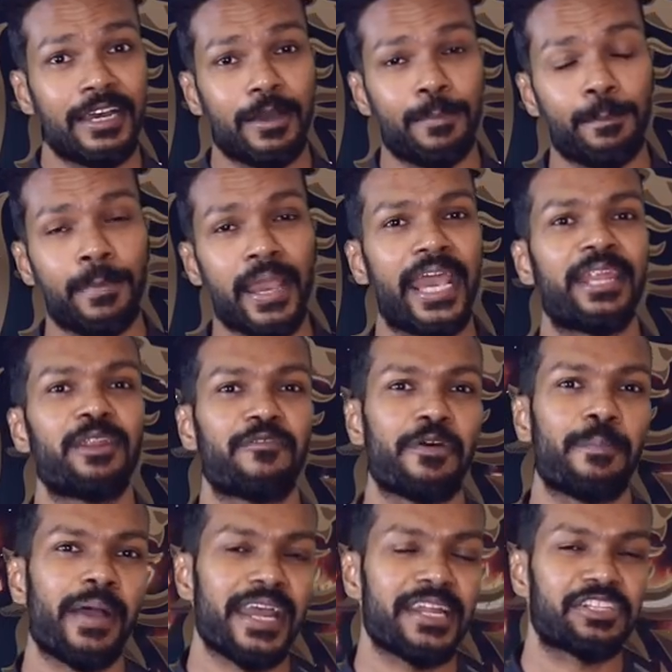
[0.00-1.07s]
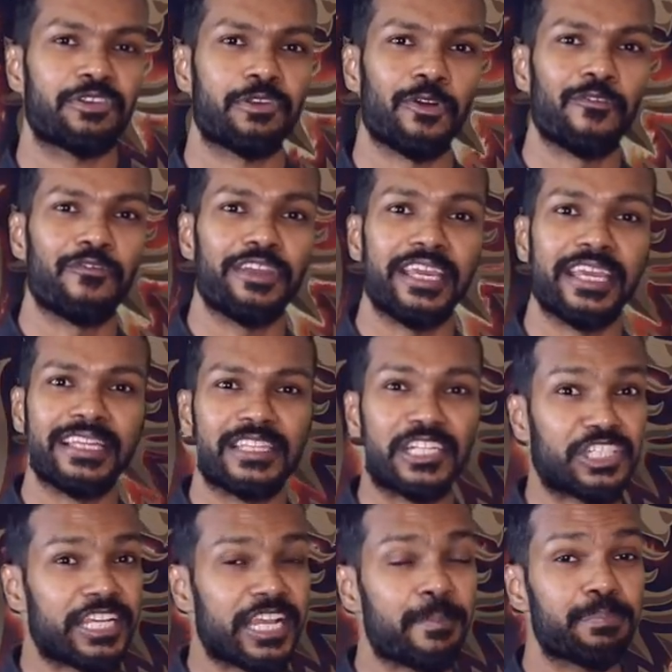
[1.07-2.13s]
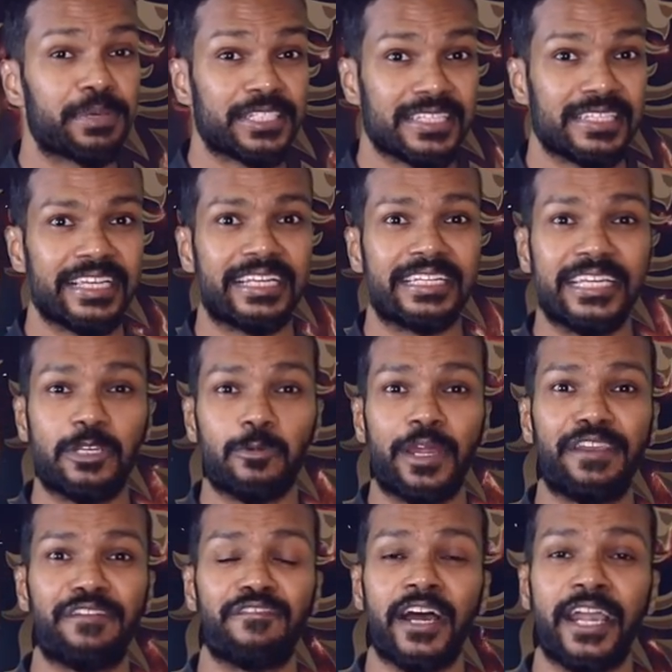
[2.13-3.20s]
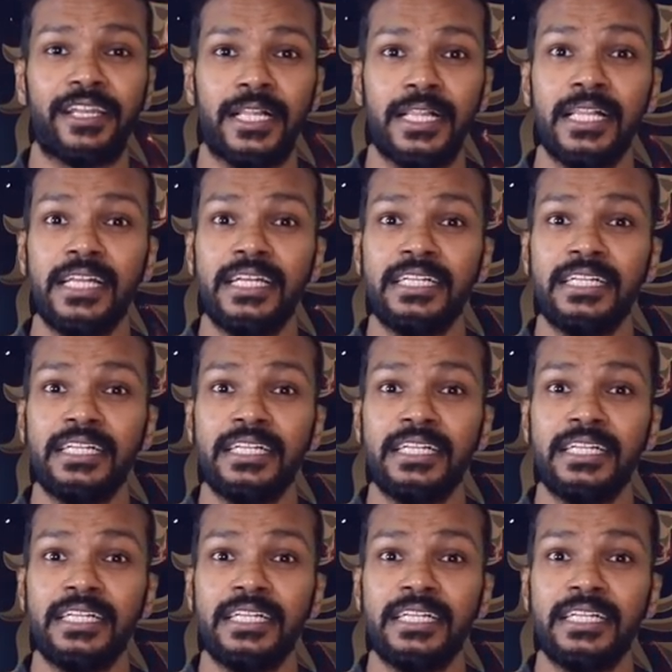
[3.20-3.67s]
A man of the match trophy in the Champions League T20 final